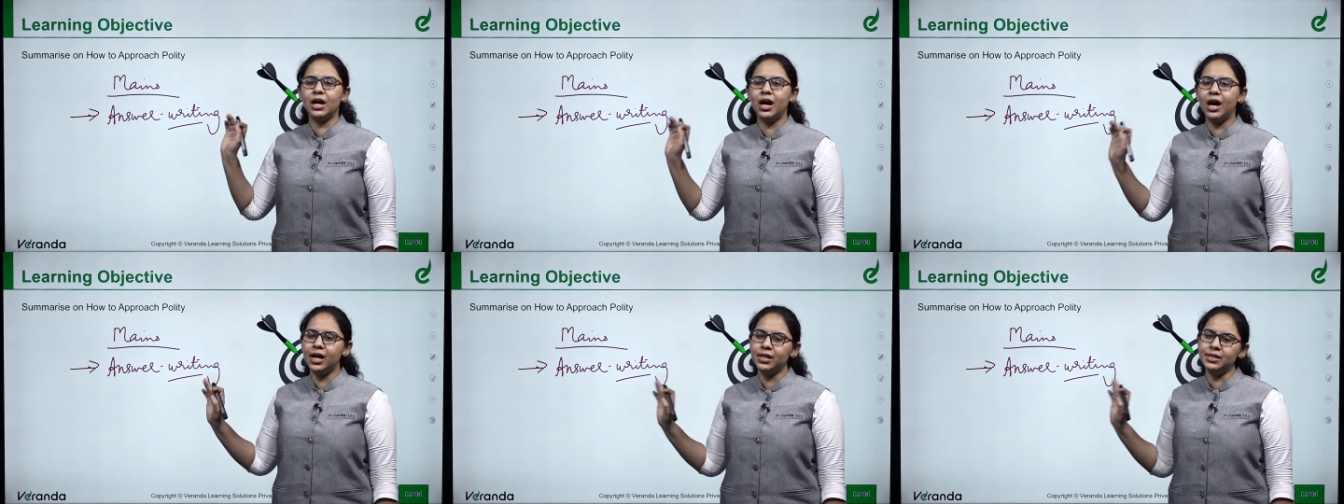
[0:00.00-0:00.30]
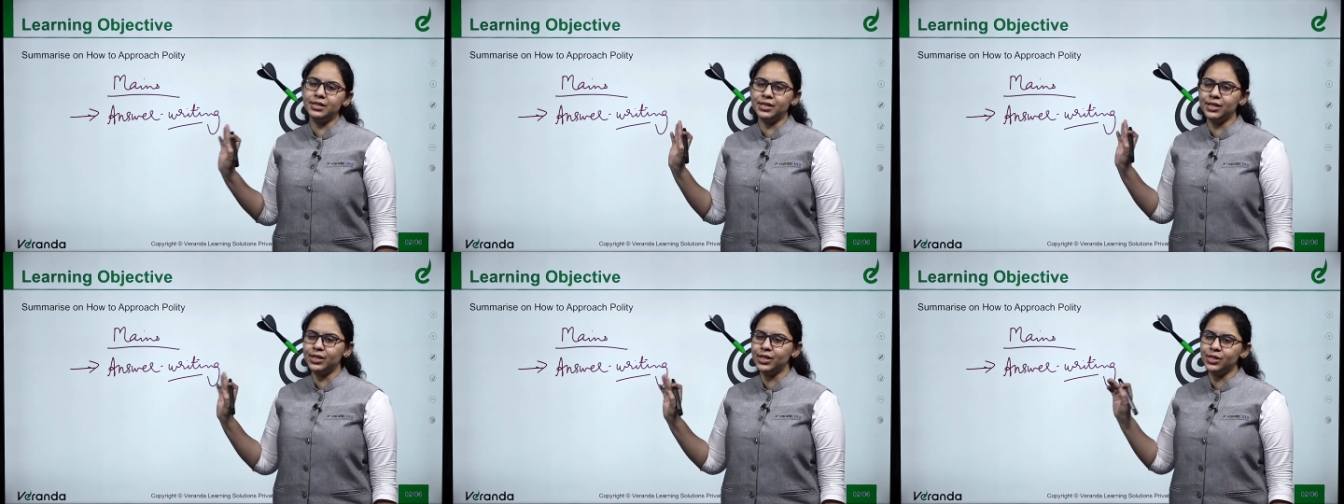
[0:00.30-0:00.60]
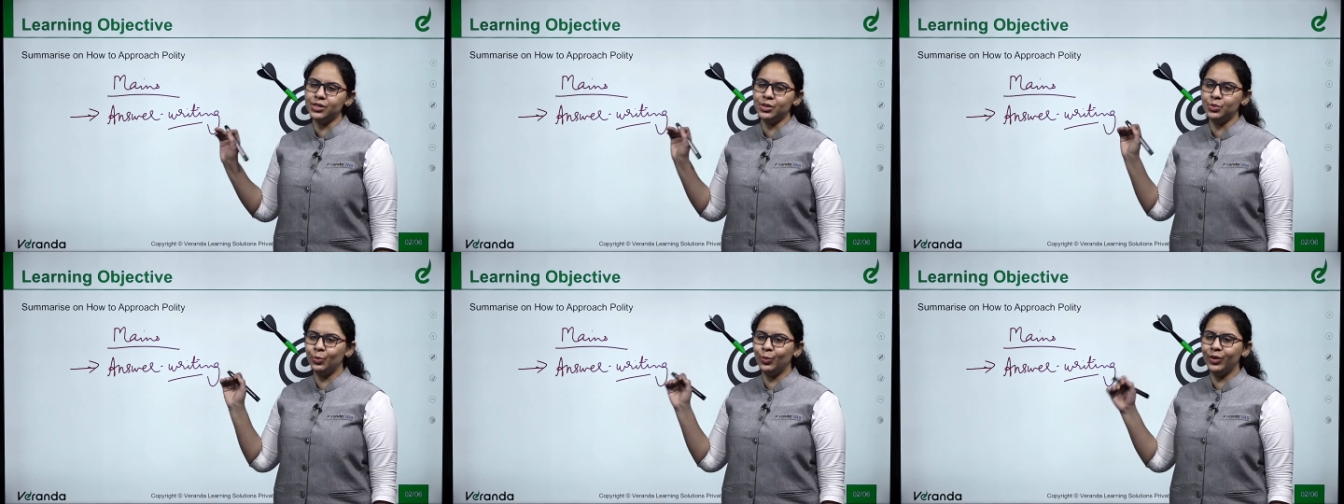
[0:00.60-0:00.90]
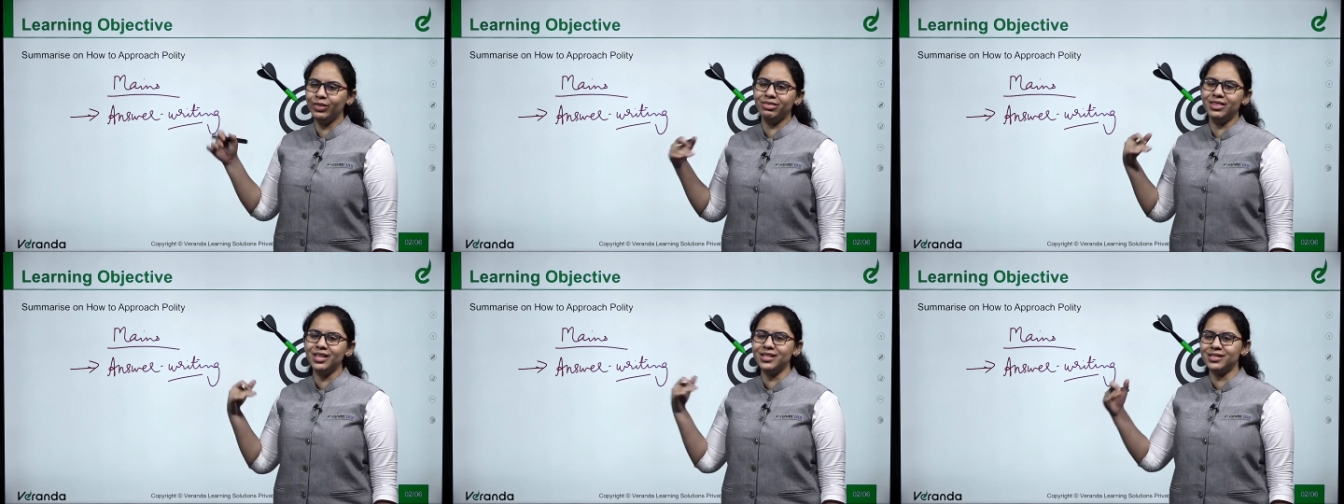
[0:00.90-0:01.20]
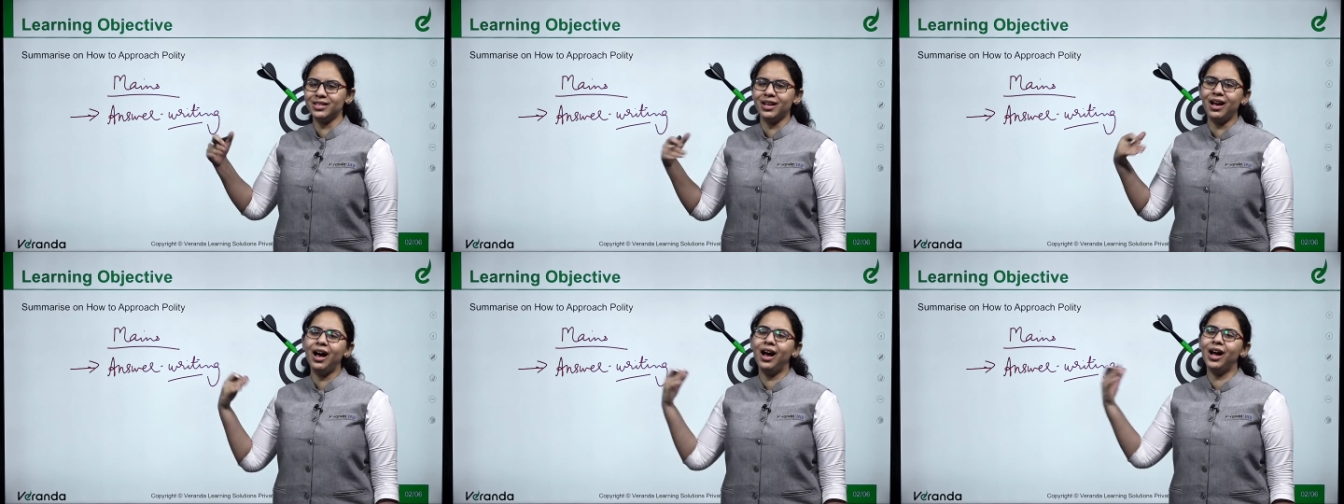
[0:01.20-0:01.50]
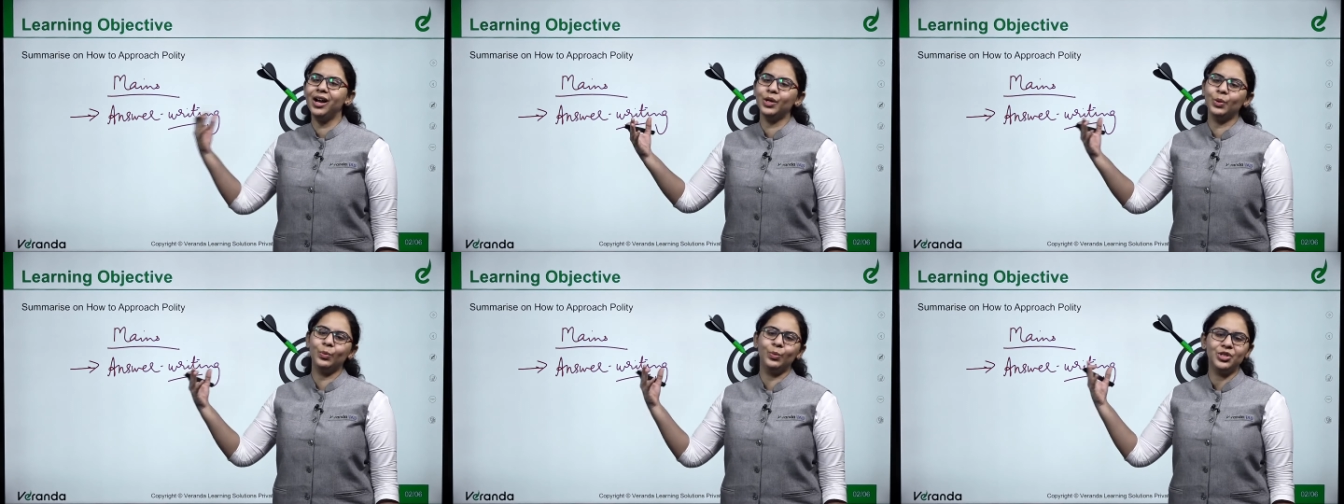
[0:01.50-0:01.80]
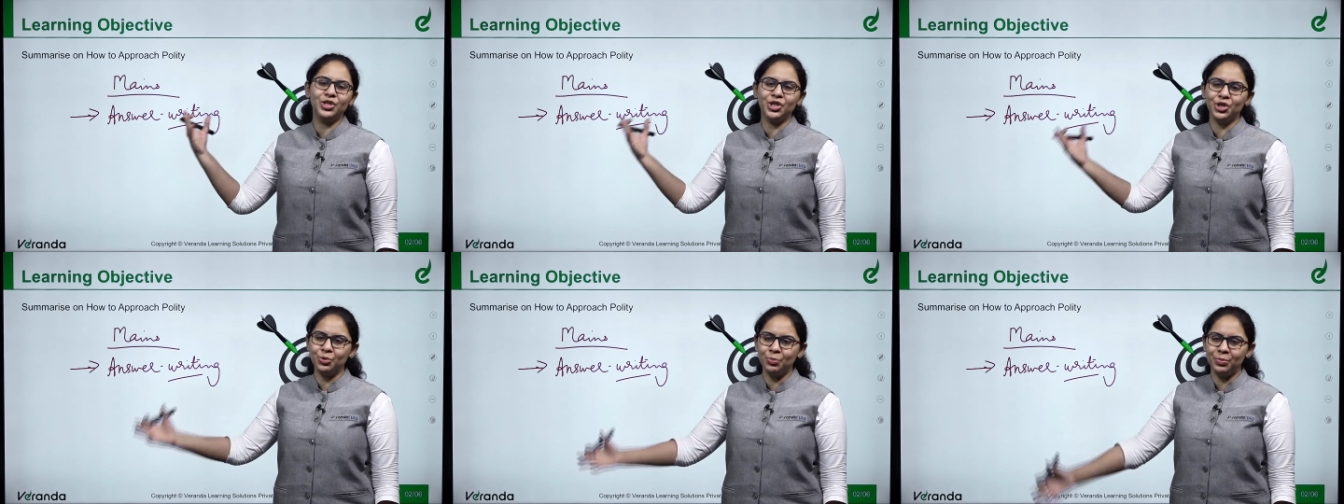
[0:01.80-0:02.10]
answers with this art
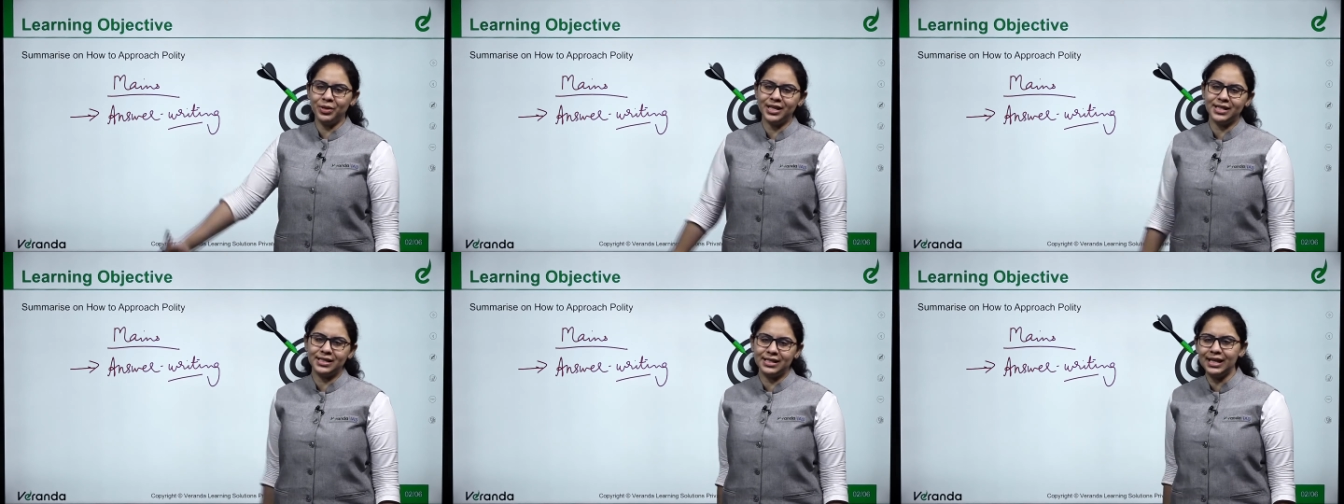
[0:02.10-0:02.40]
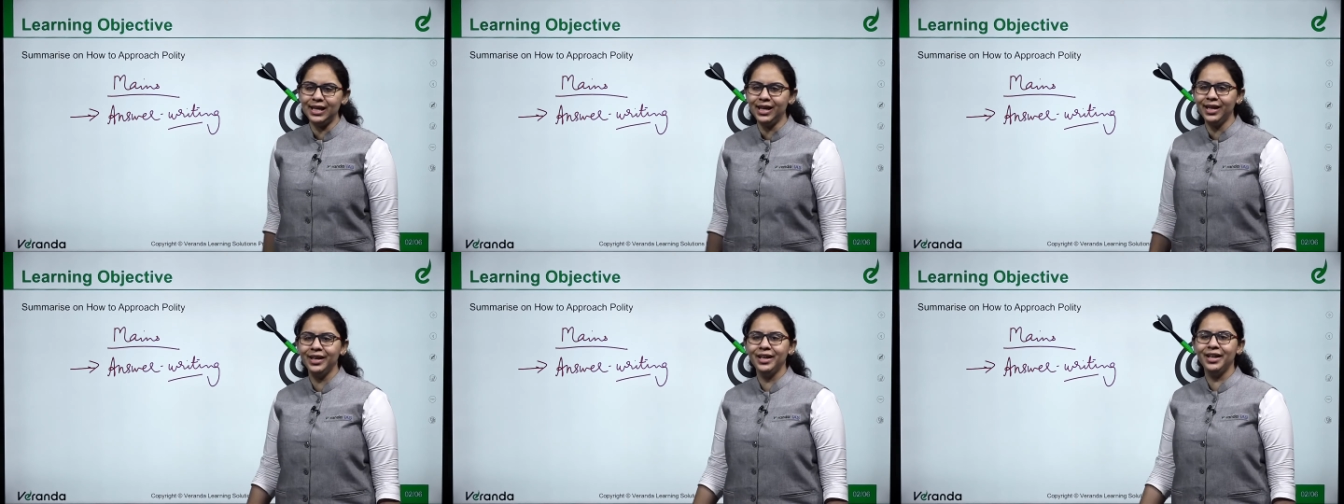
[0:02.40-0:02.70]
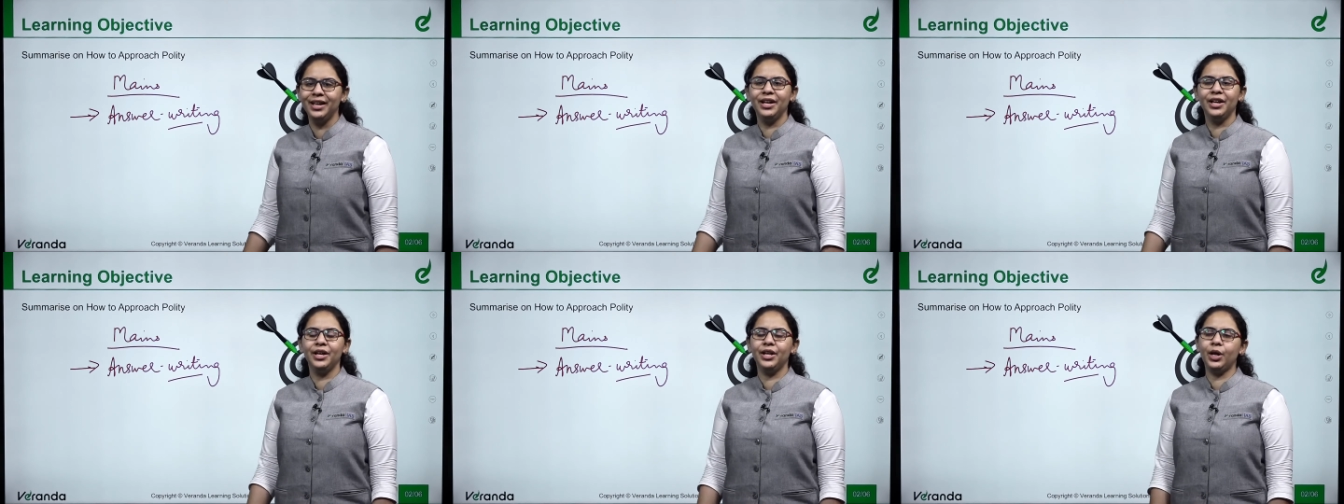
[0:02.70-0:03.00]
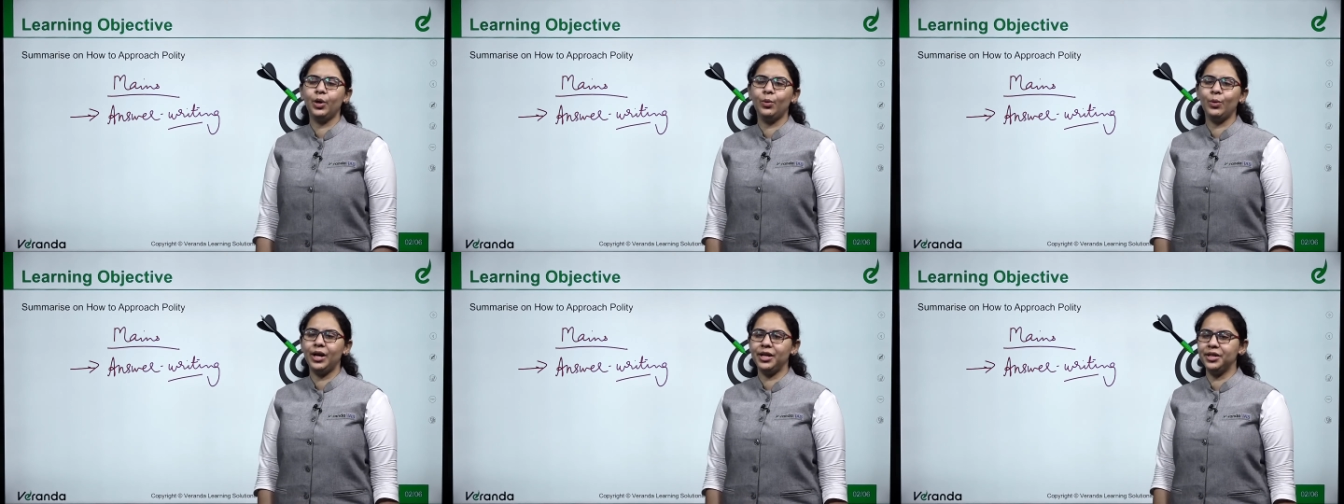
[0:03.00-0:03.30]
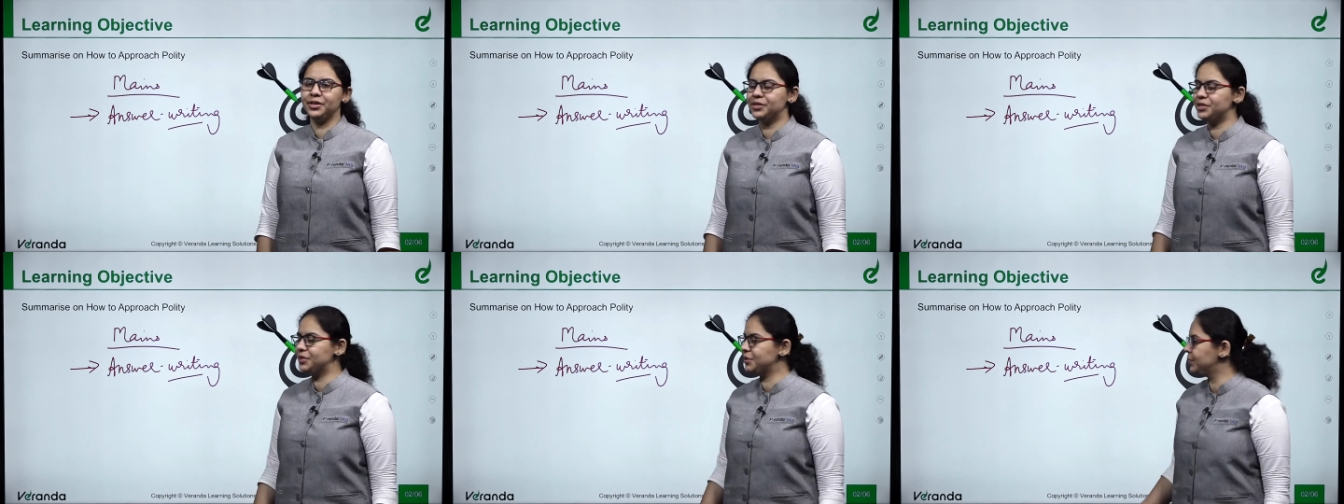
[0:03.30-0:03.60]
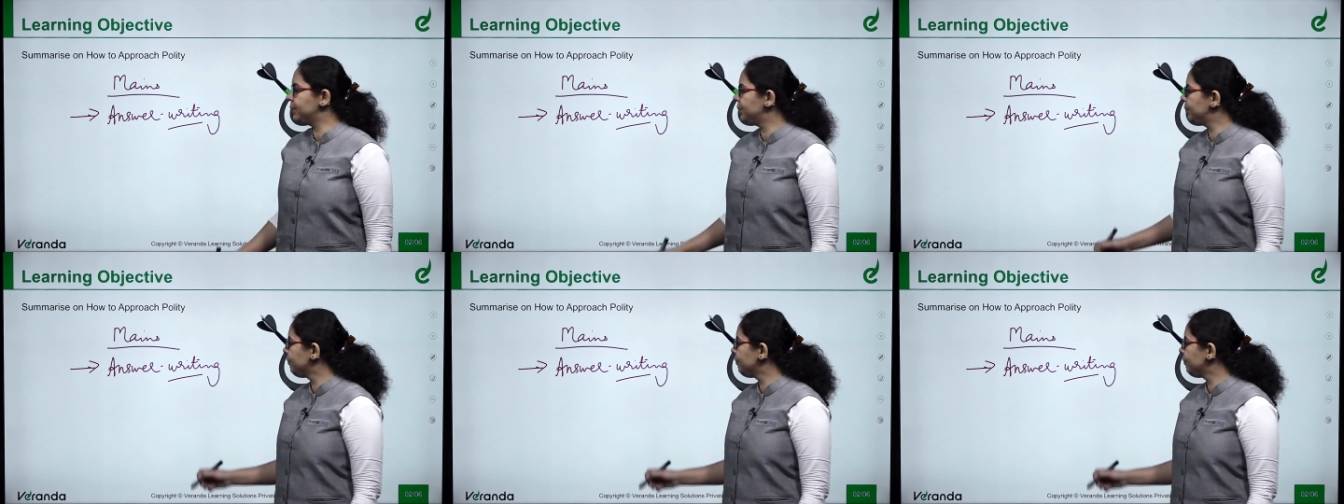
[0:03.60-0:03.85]
which U P S C requires.